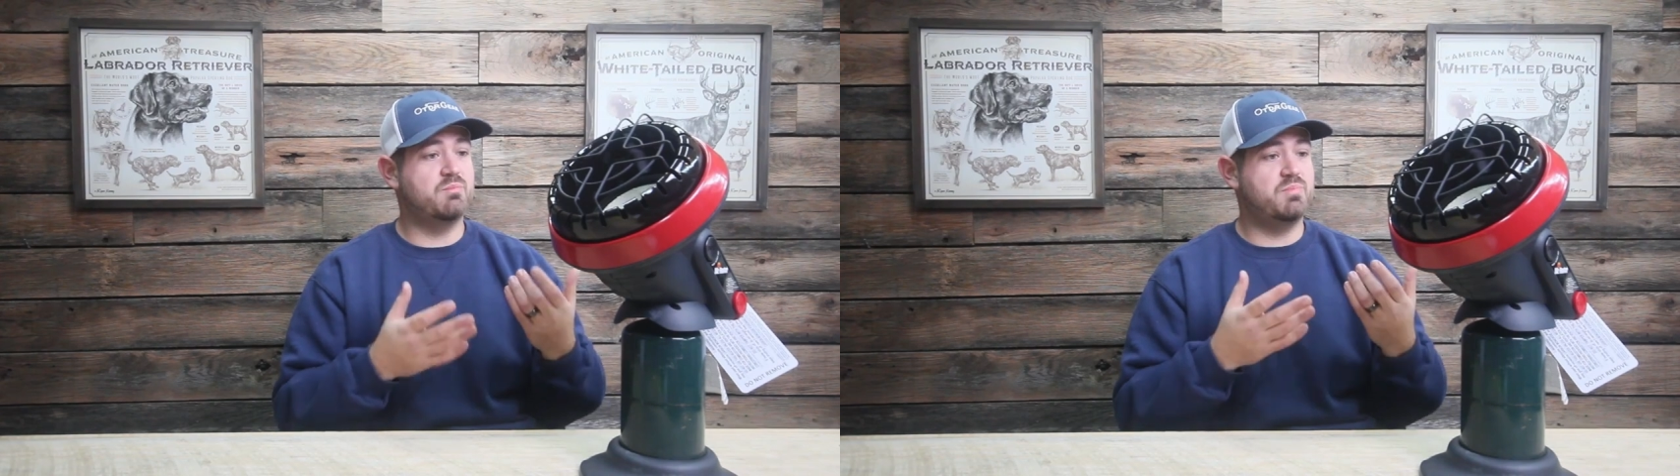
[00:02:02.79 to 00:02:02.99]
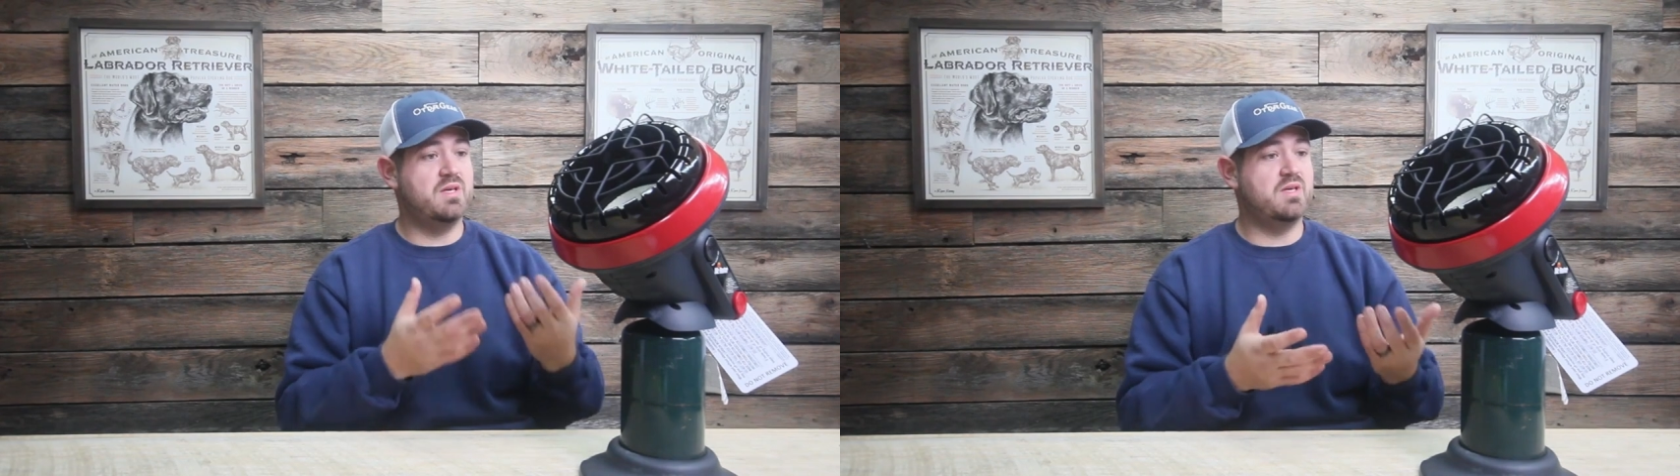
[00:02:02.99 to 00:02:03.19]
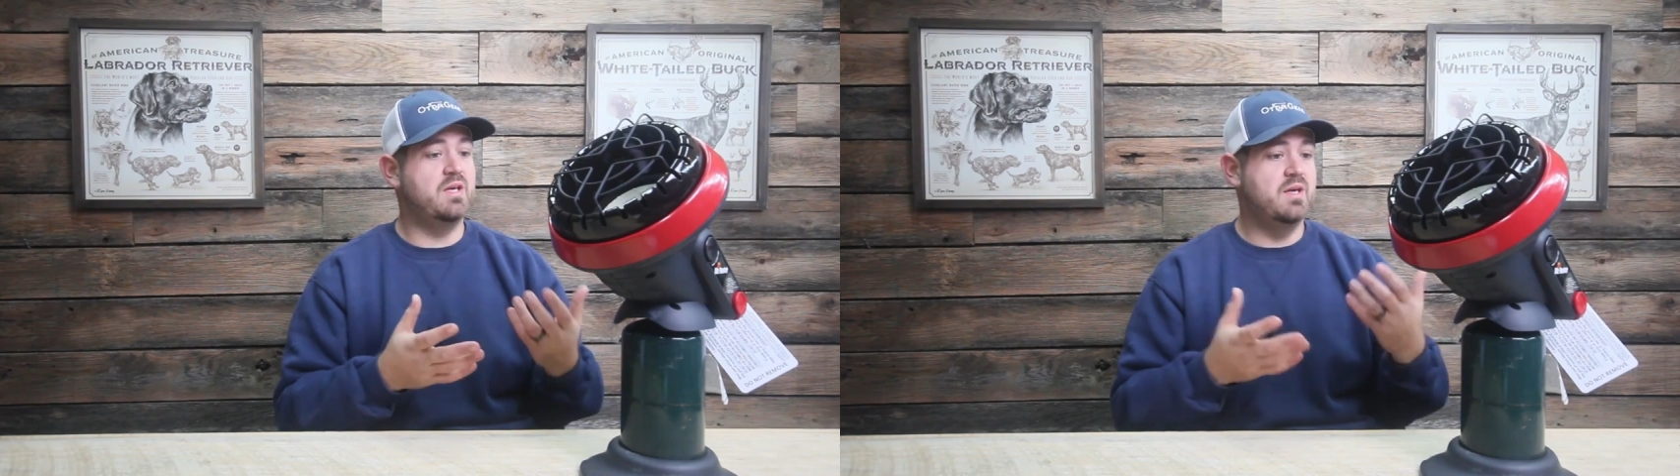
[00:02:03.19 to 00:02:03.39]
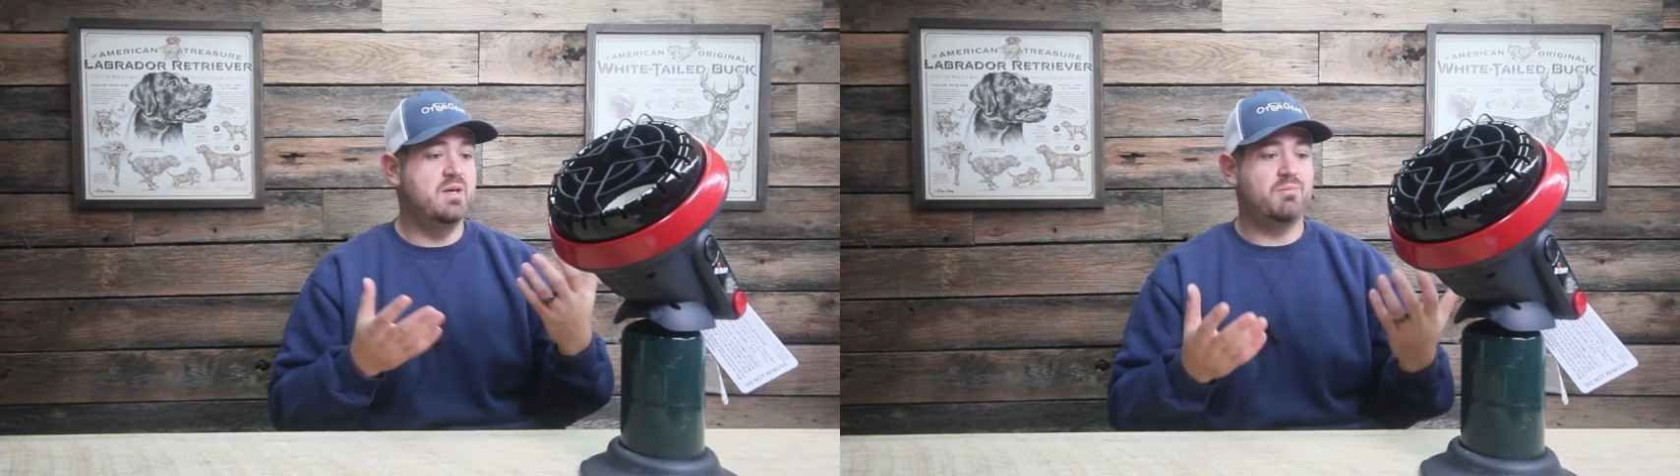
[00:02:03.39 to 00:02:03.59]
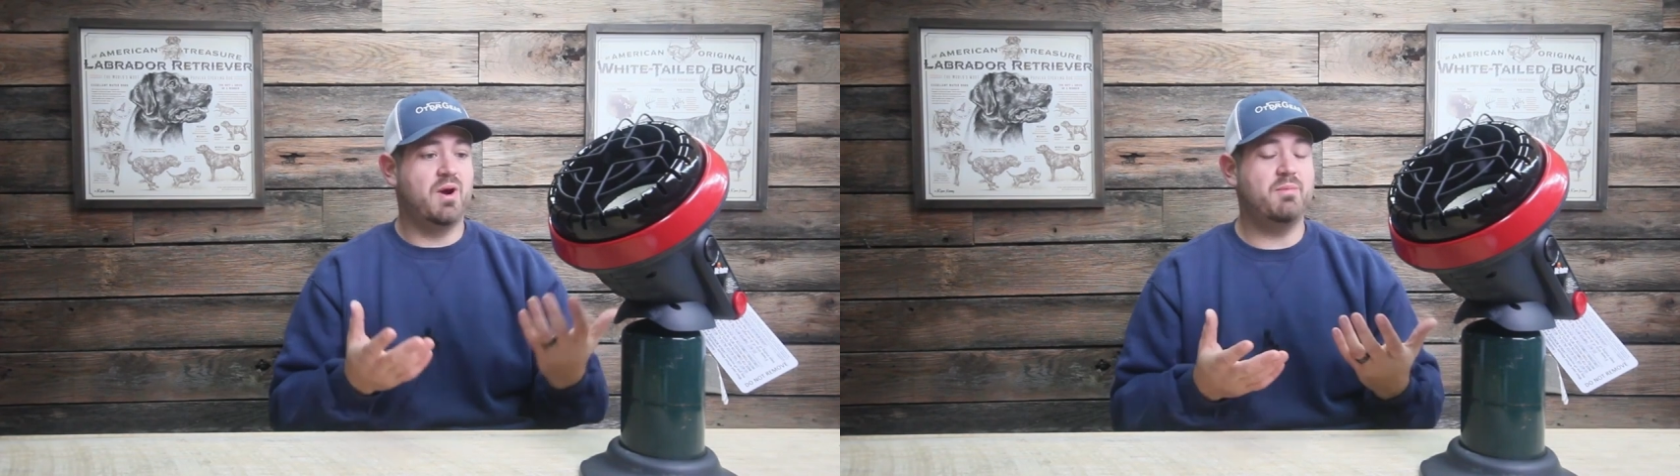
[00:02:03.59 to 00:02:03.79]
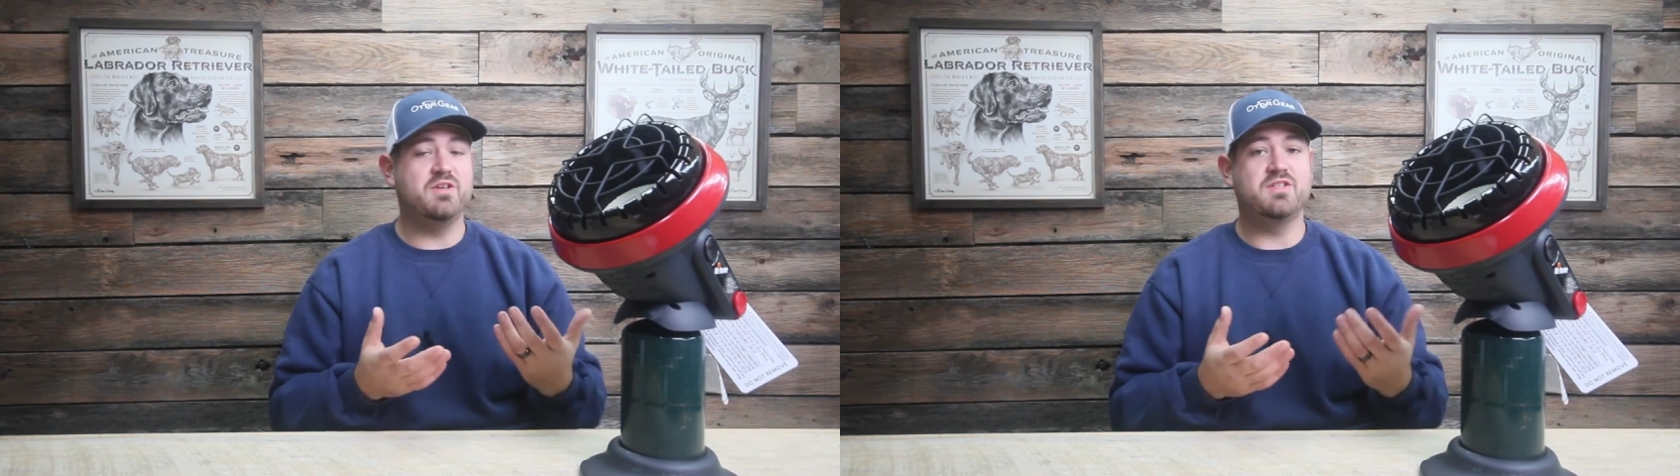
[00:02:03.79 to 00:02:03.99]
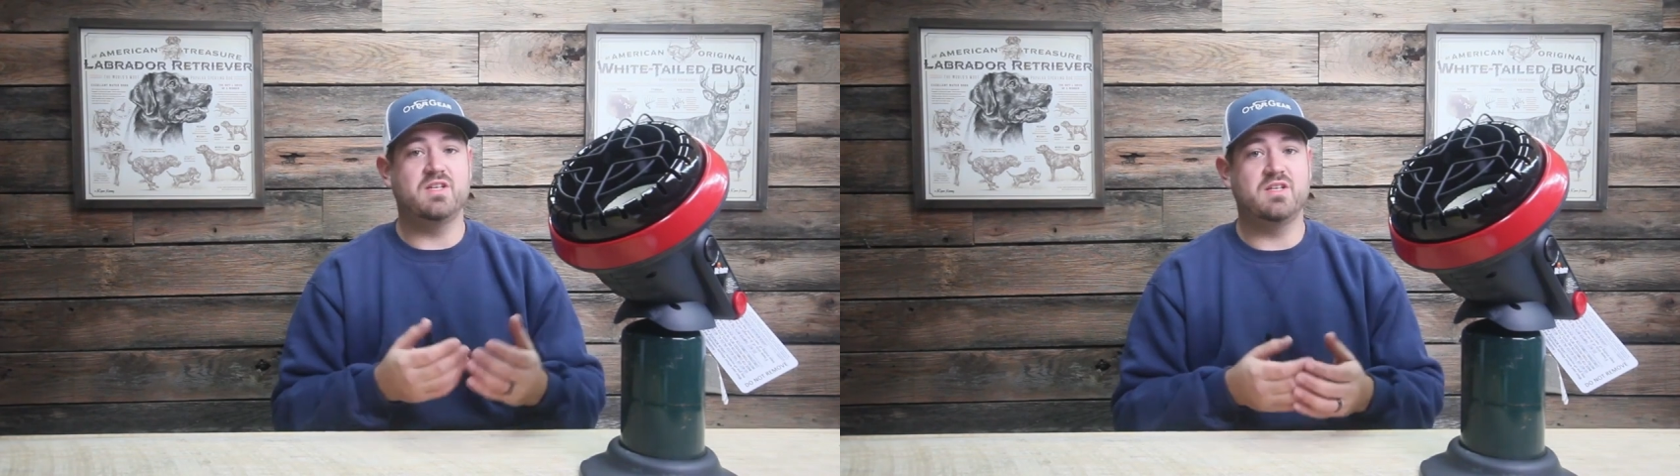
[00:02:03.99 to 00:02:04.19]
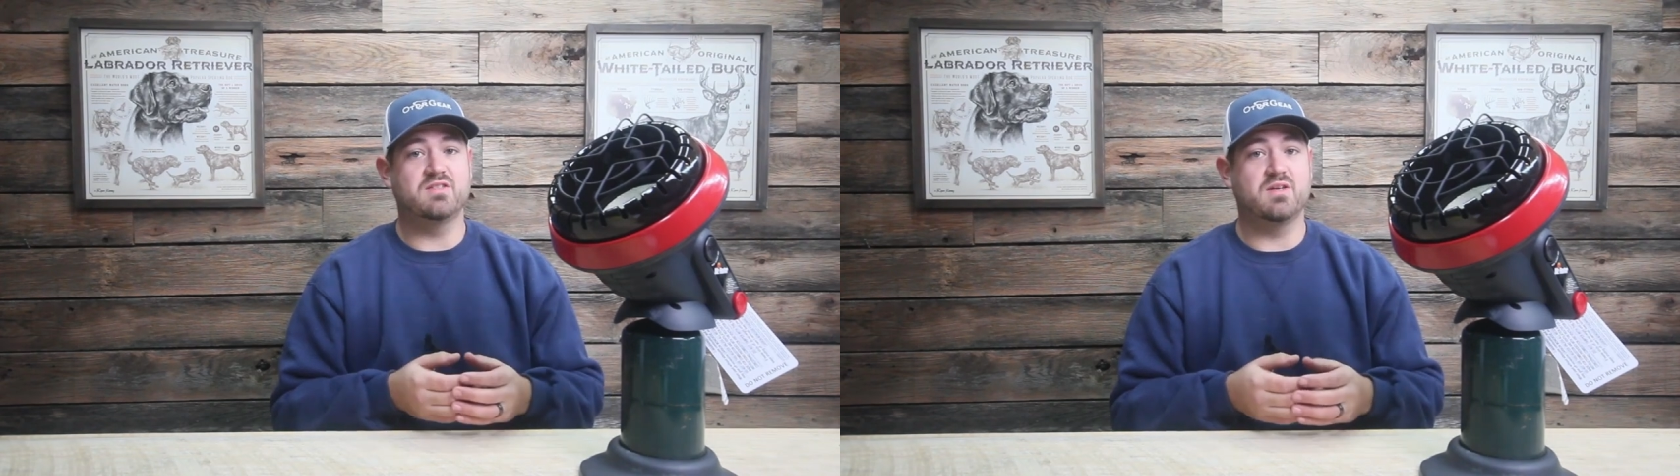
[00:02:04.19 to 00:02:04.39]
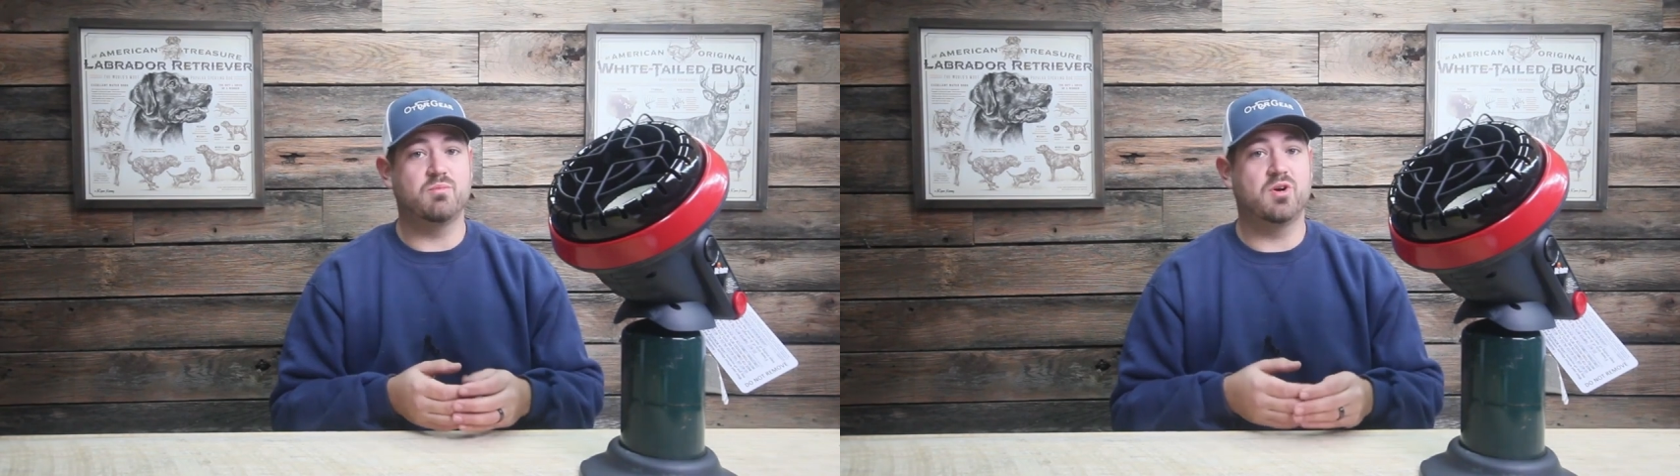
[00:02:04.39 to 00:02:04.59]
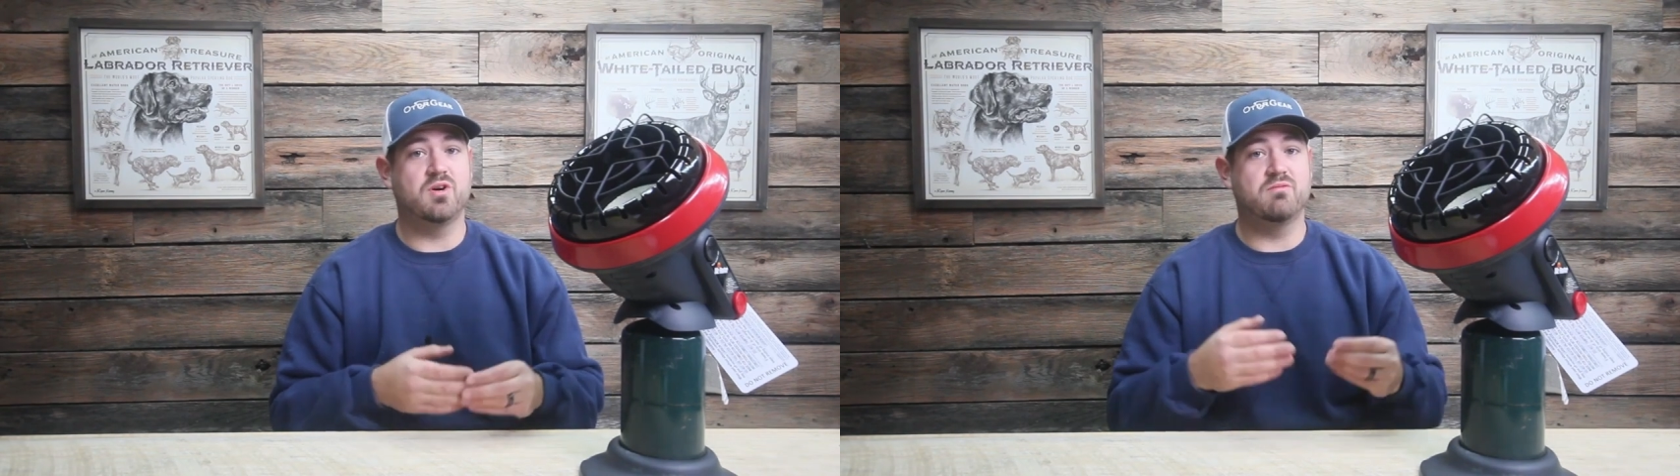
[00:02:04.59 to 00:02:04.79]
would be probably sitting
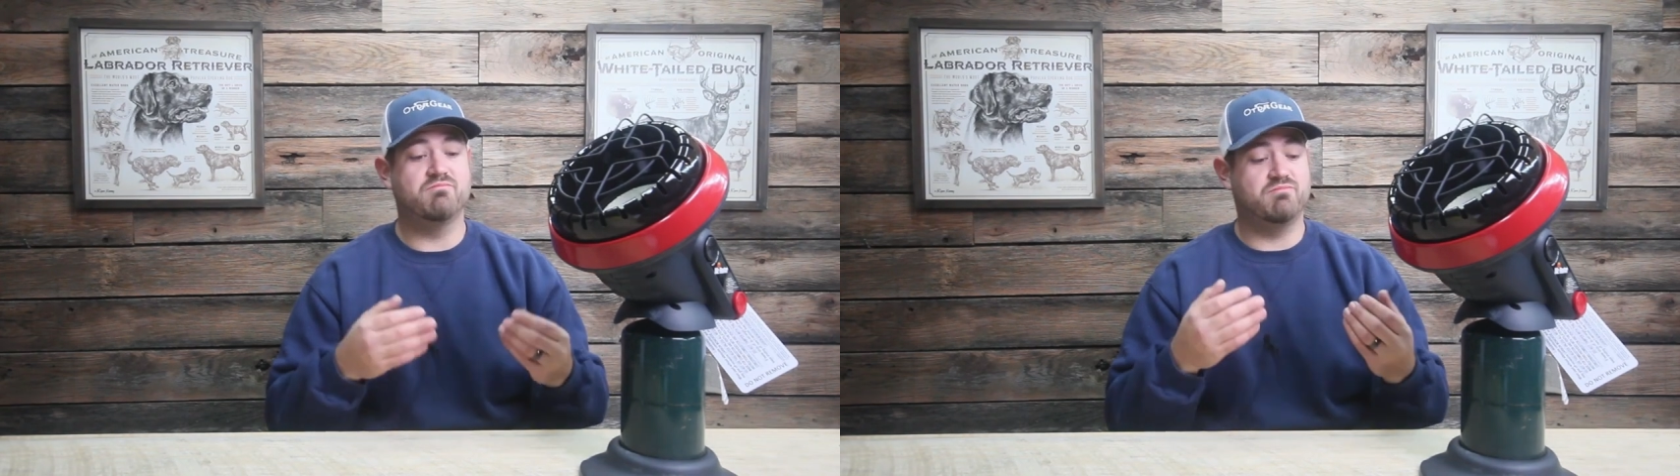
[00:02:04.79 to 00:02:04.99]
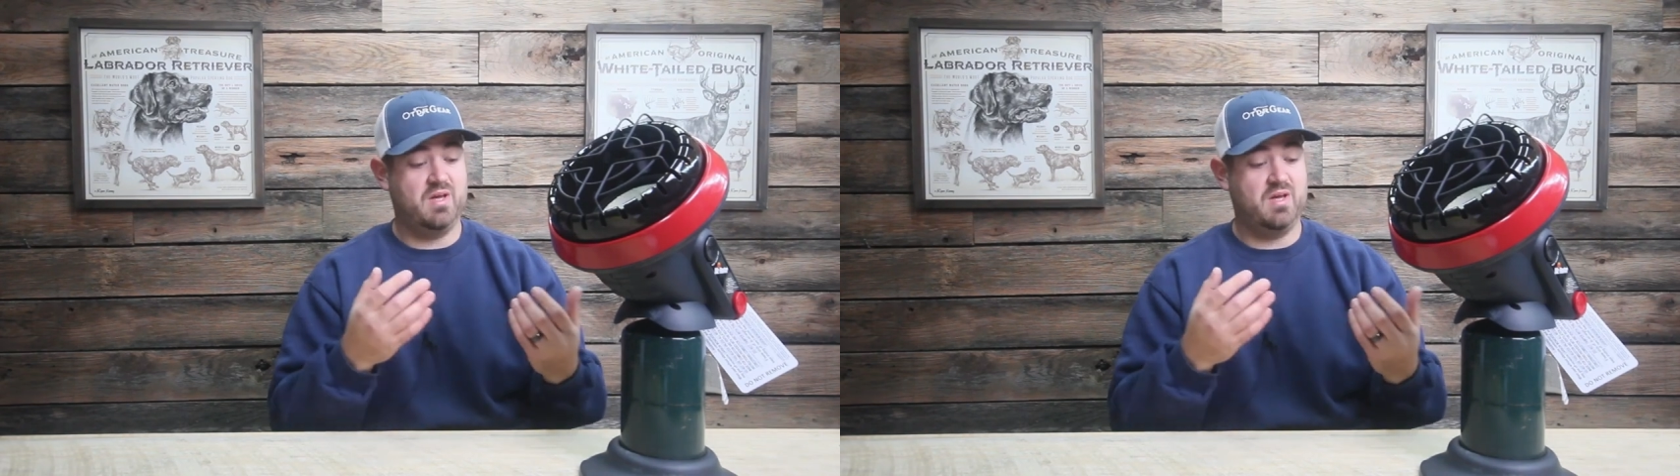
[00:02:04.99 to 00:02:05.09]
somewhere